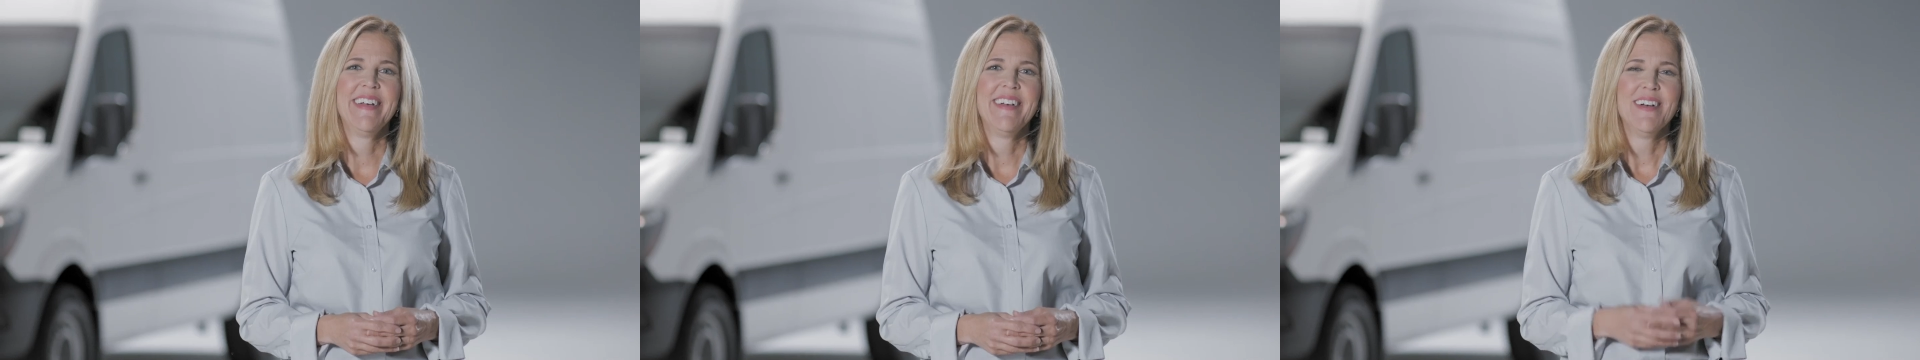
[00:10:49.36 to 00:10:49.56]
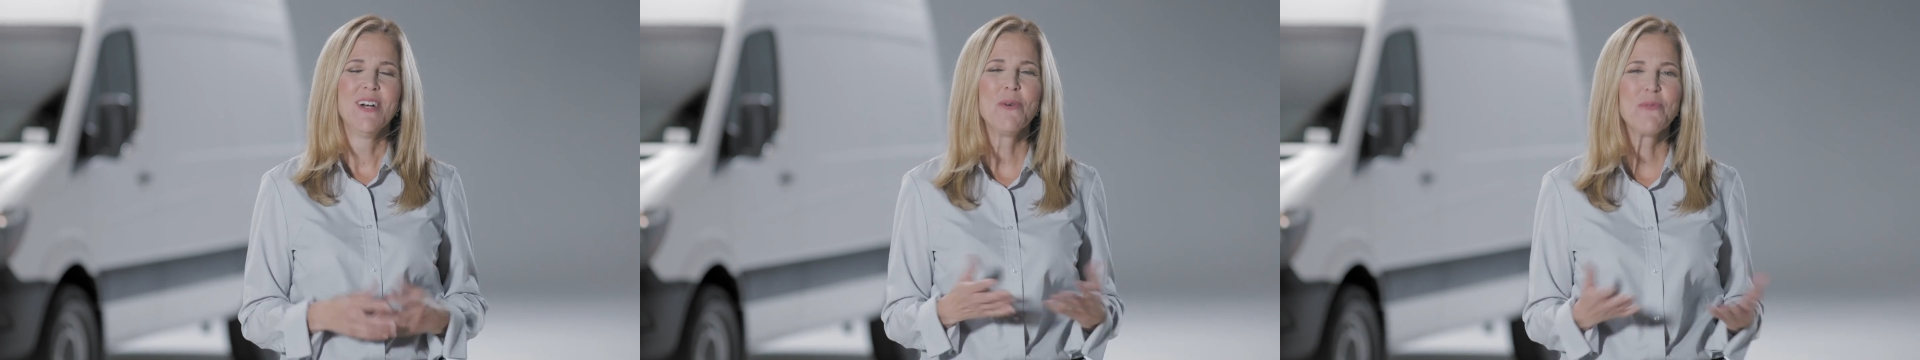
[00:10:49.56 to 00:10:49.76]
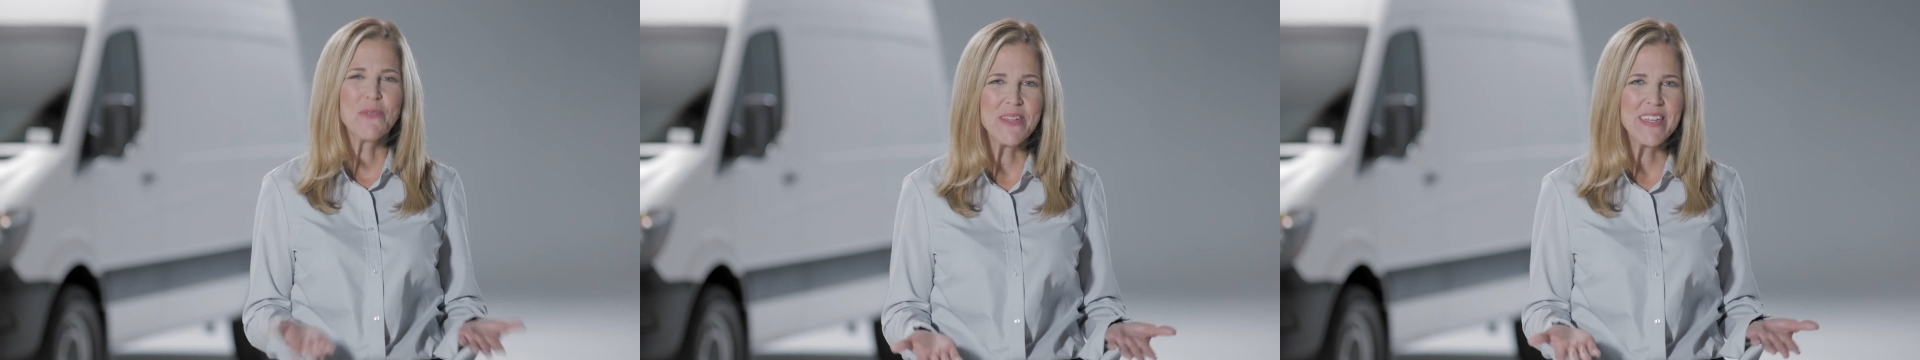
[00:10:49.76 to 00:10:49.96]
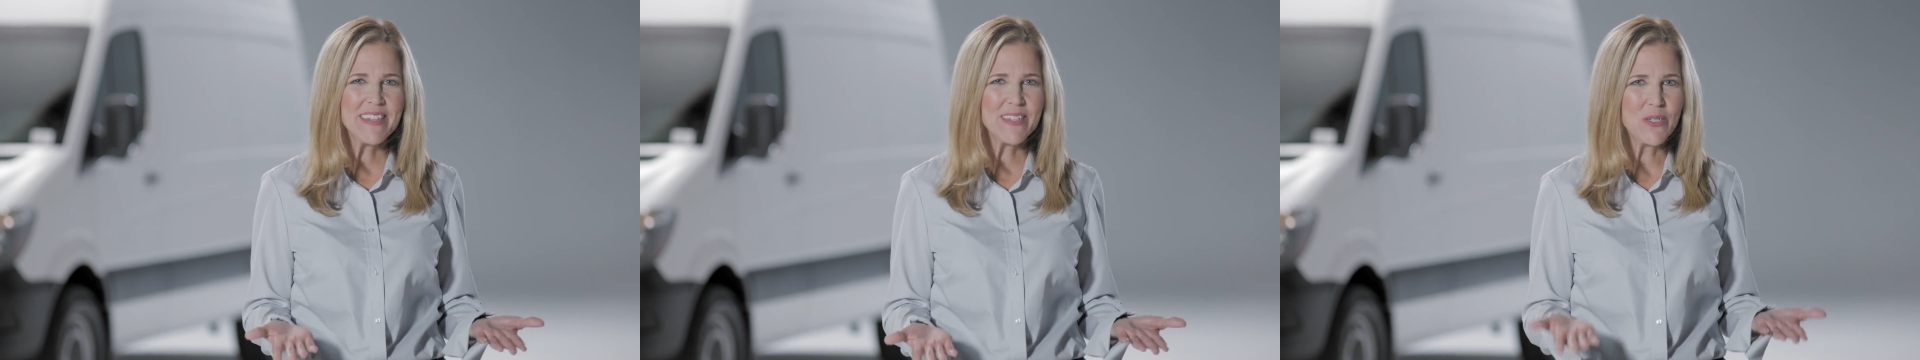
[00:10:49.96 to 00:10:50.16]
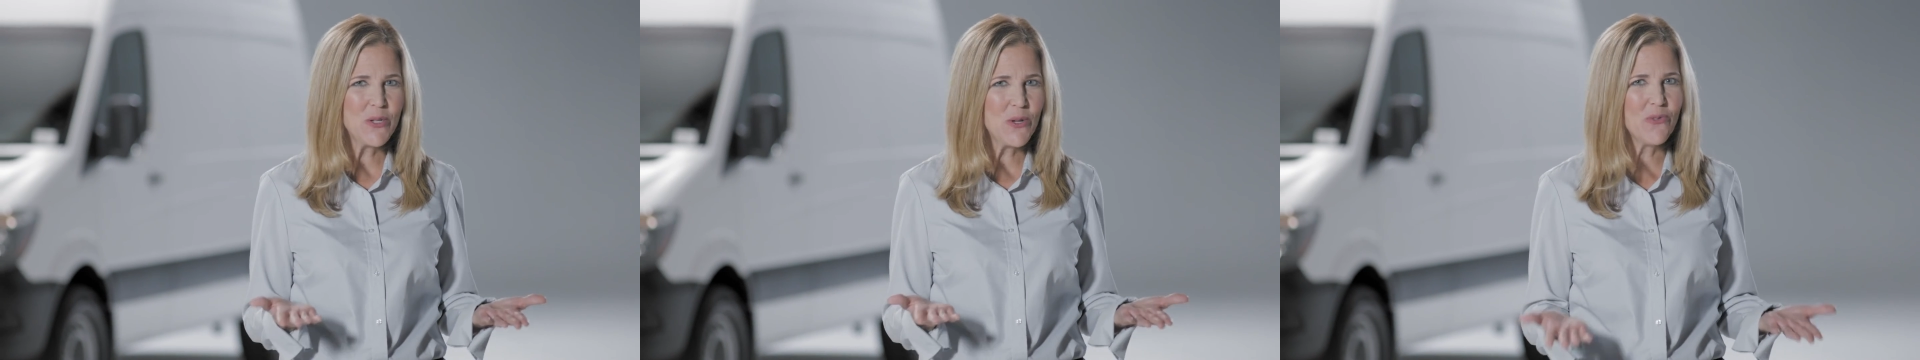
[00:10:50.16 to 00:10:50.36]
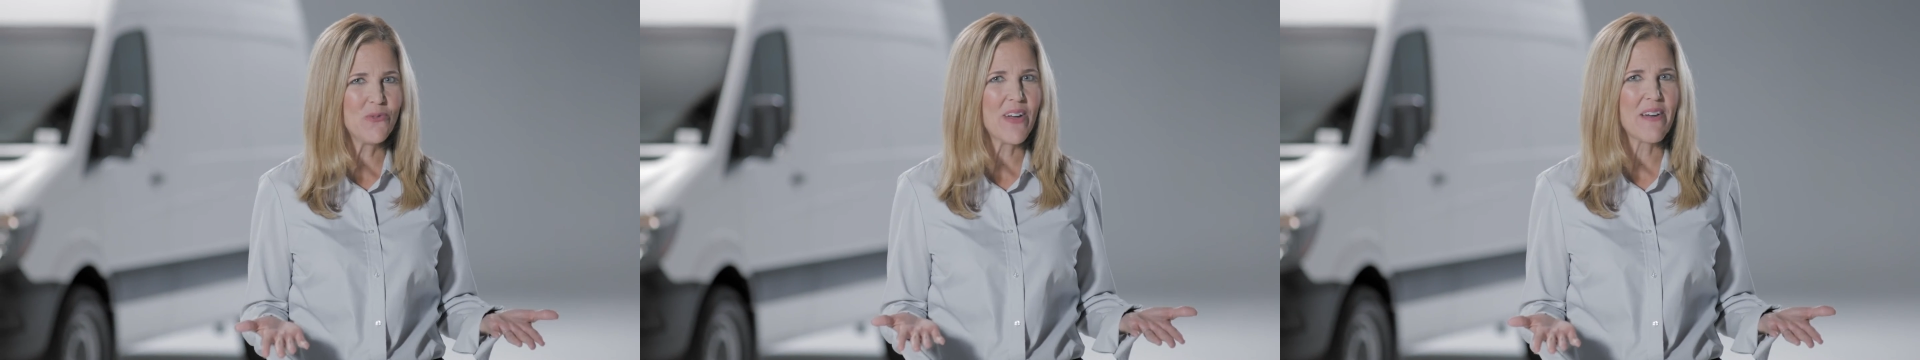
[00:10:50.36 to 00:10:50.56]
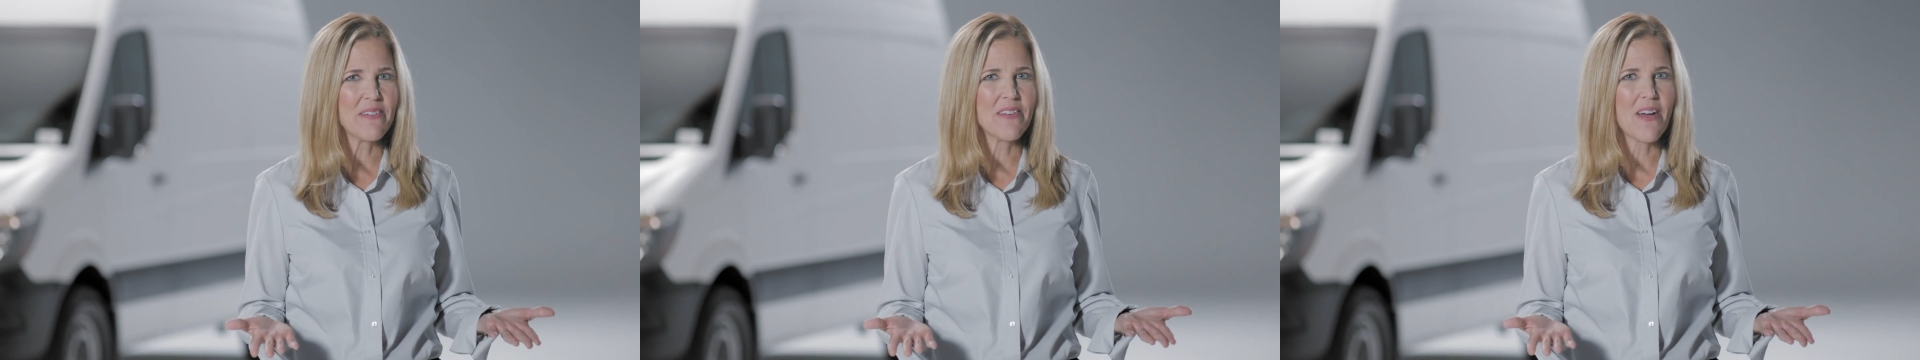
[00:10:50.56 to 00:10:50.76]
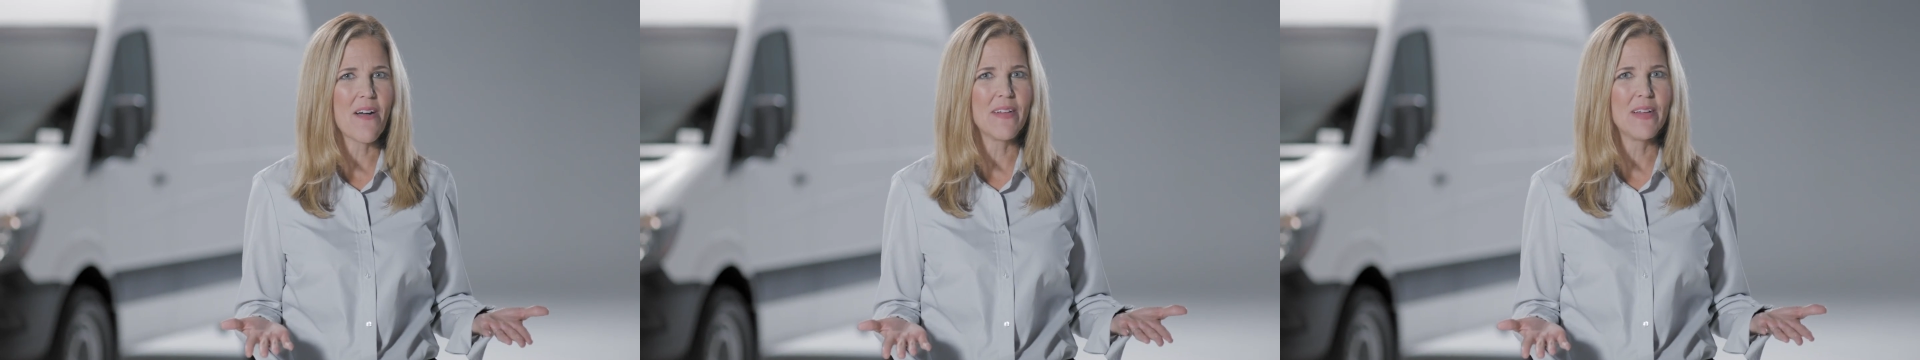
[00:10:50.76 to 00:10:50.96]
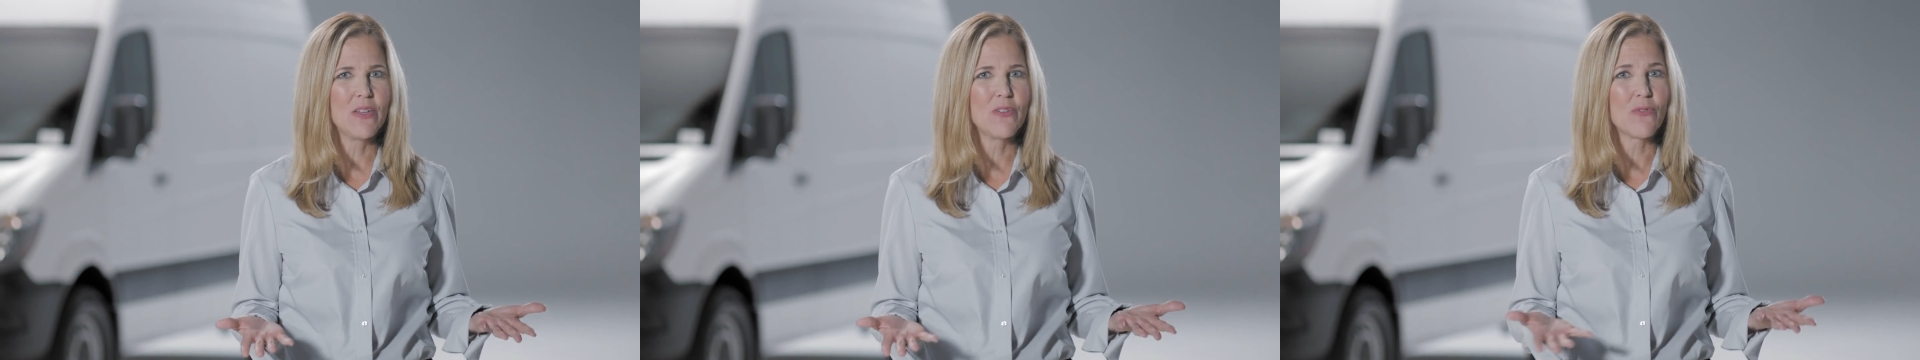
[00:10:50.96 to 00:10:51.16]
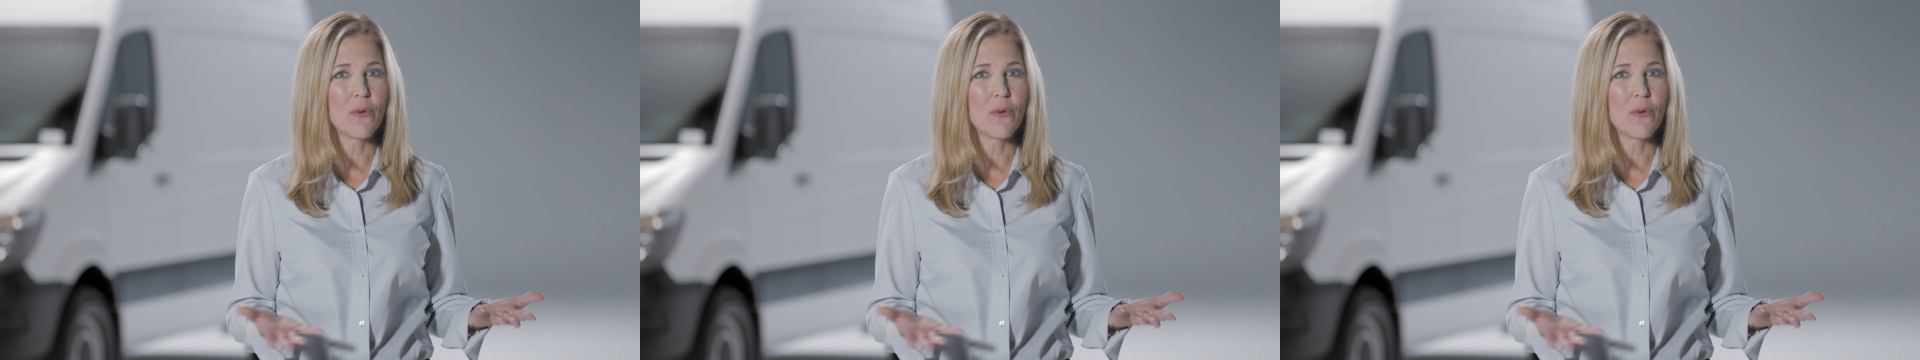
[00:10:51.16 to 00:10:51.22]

Hopefully this newfound knowledge